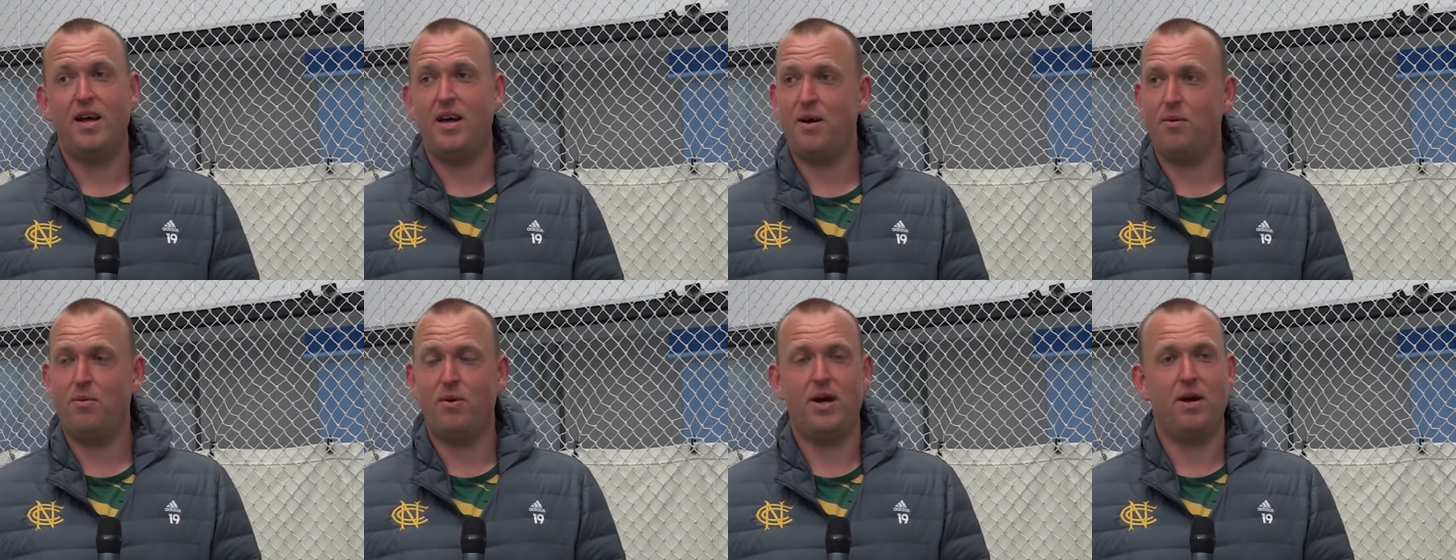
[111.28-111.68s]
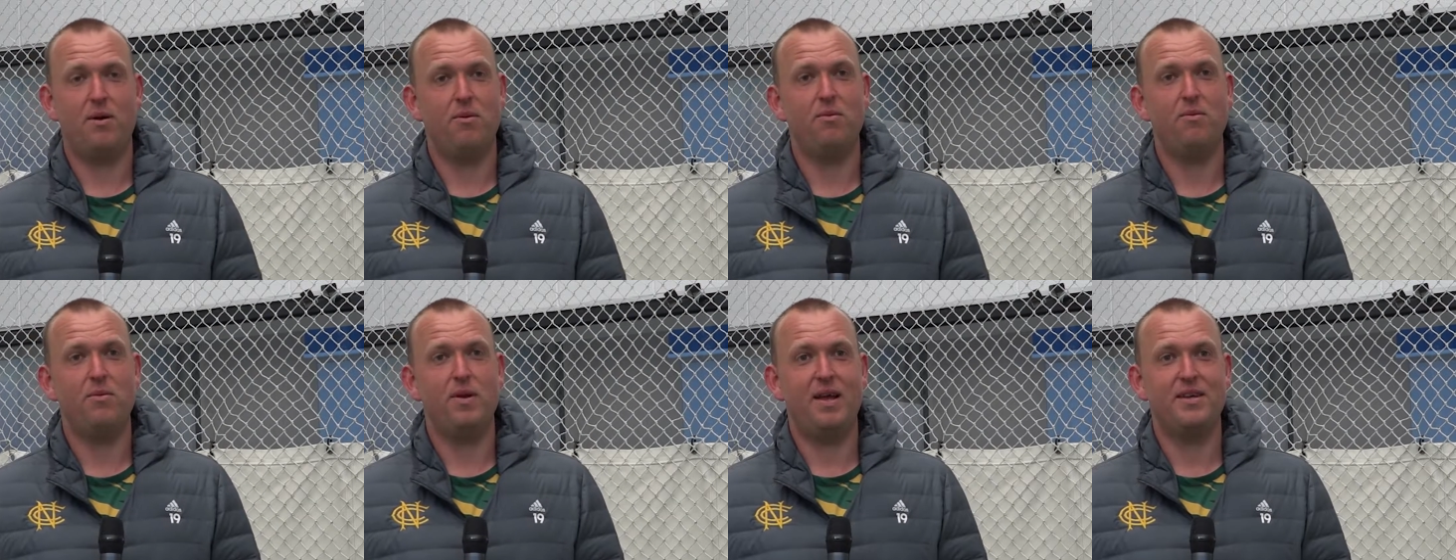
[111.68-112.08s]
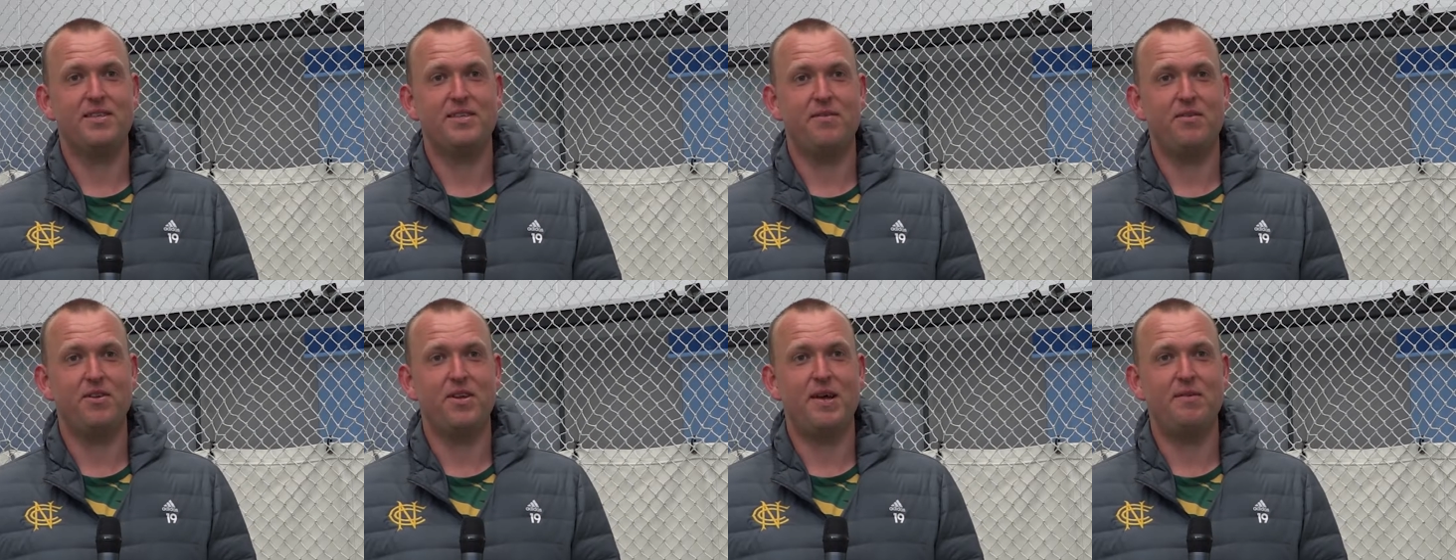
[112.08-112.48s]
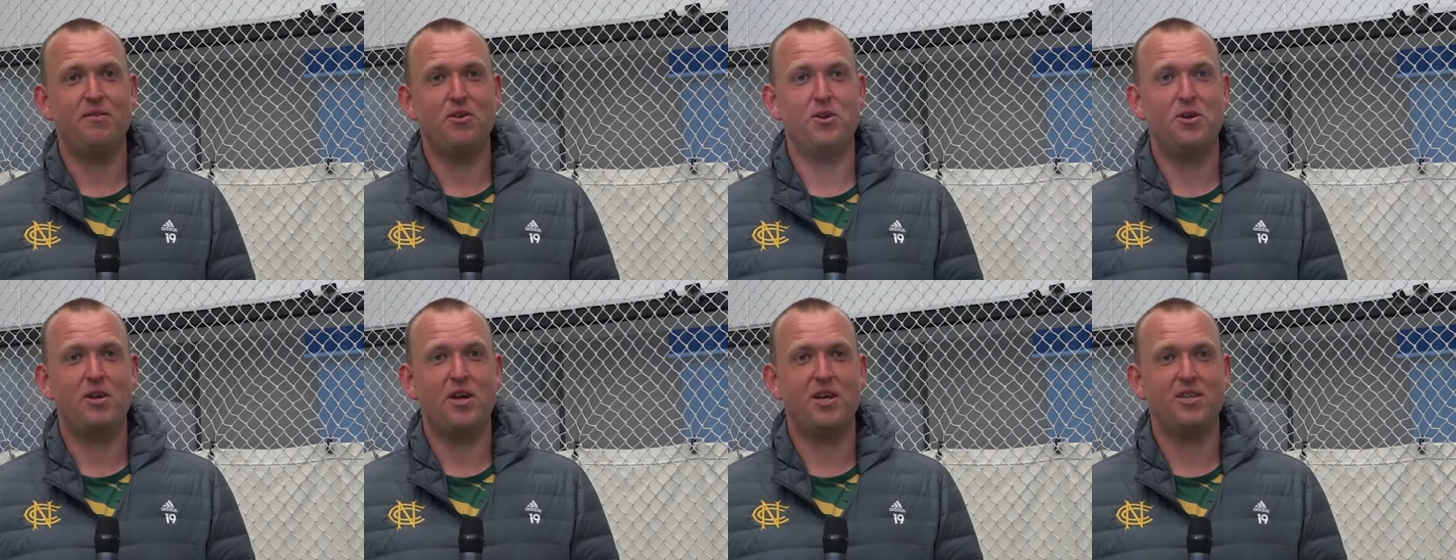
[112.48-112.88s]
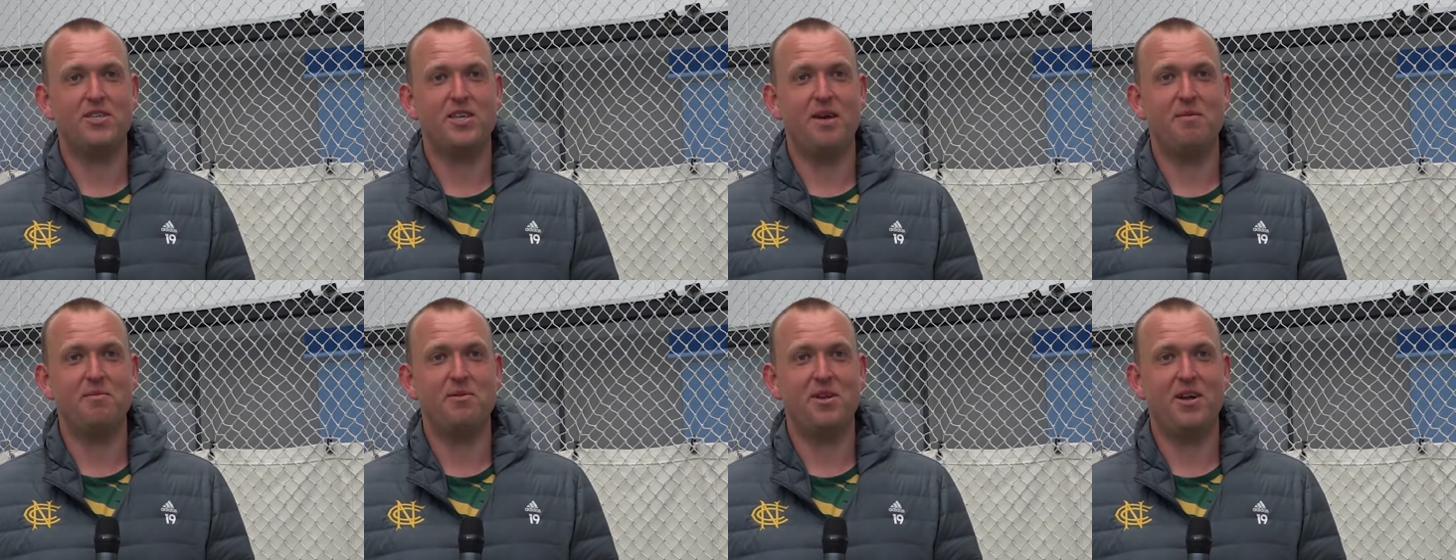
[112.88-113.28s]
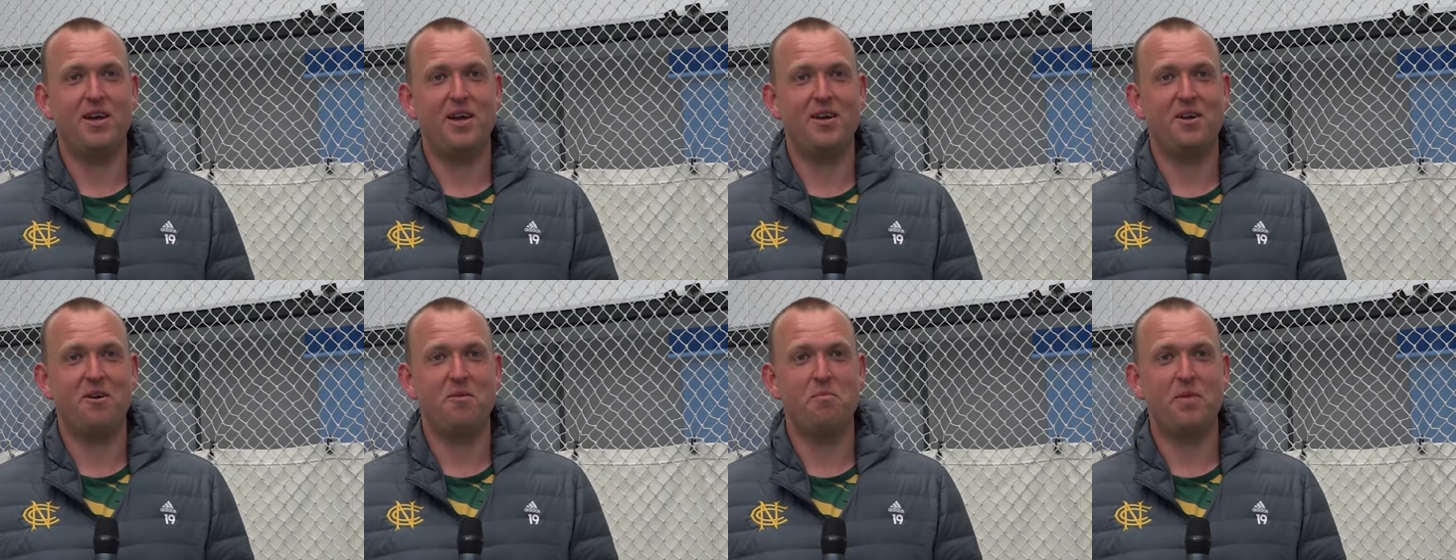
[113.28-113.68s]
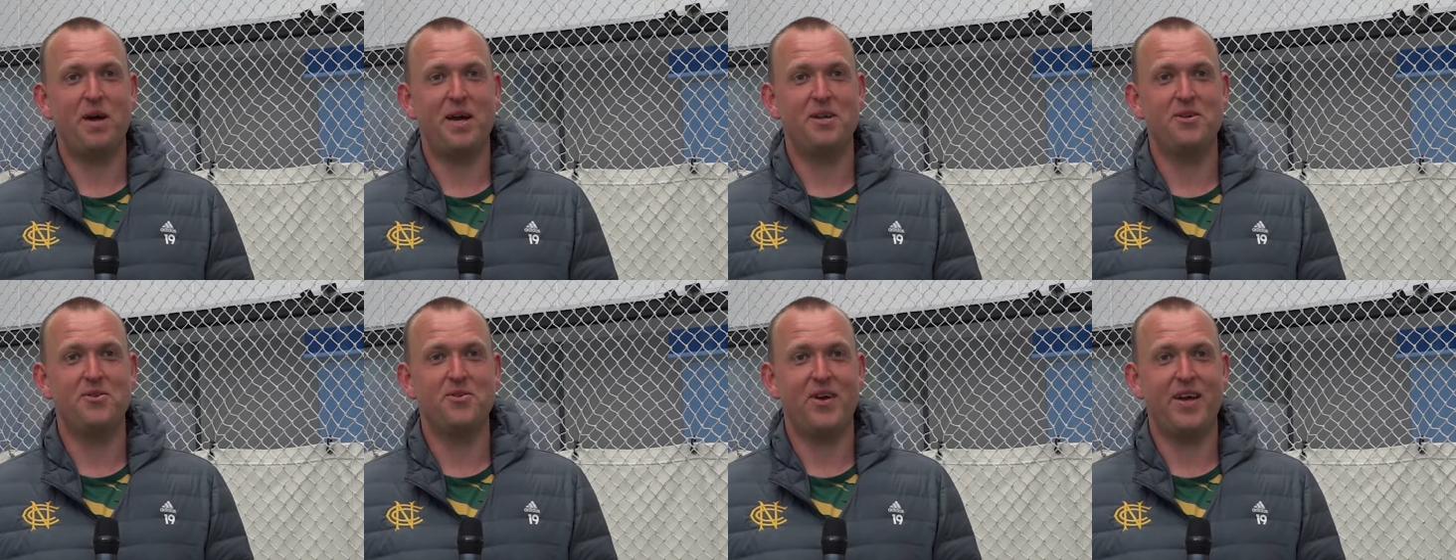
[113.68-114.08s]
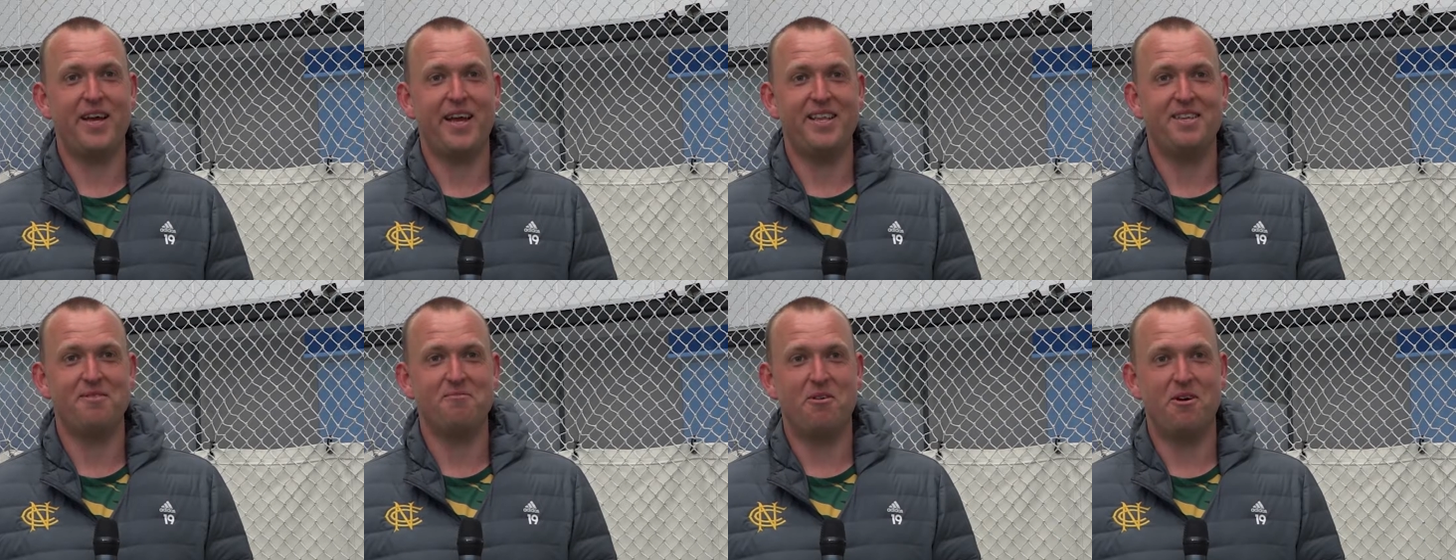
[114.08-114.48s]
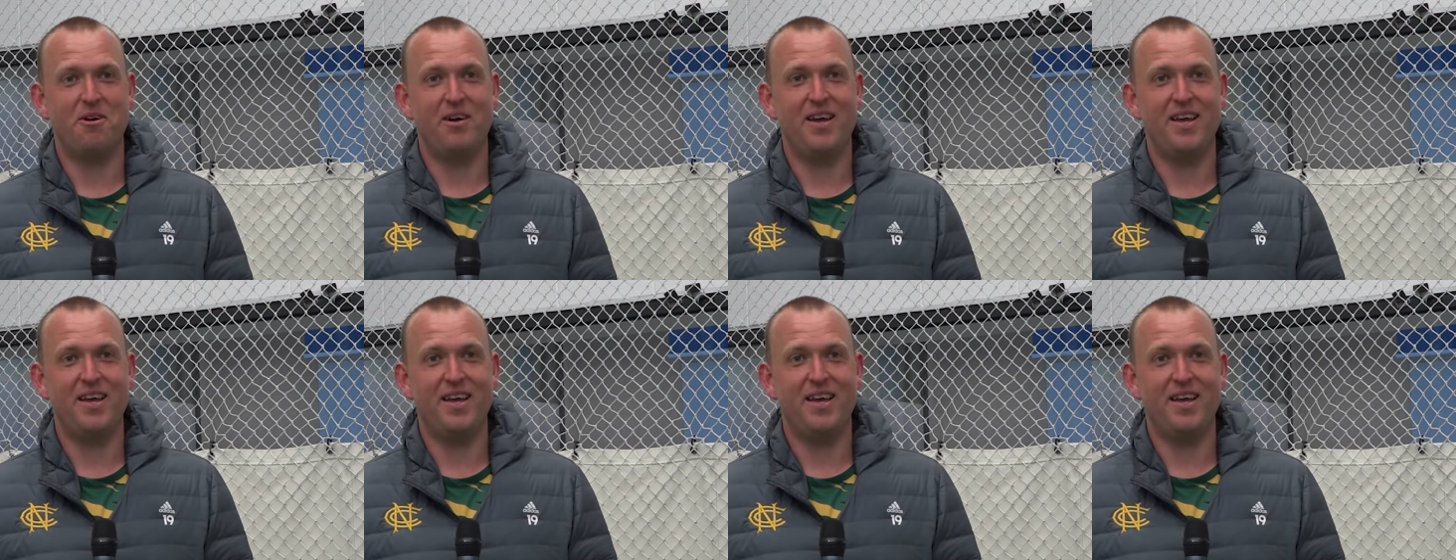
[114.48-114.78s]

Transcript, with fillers: Uh, well, well, let's have a, have a good night's kip tonight and come back and try again tomorrow.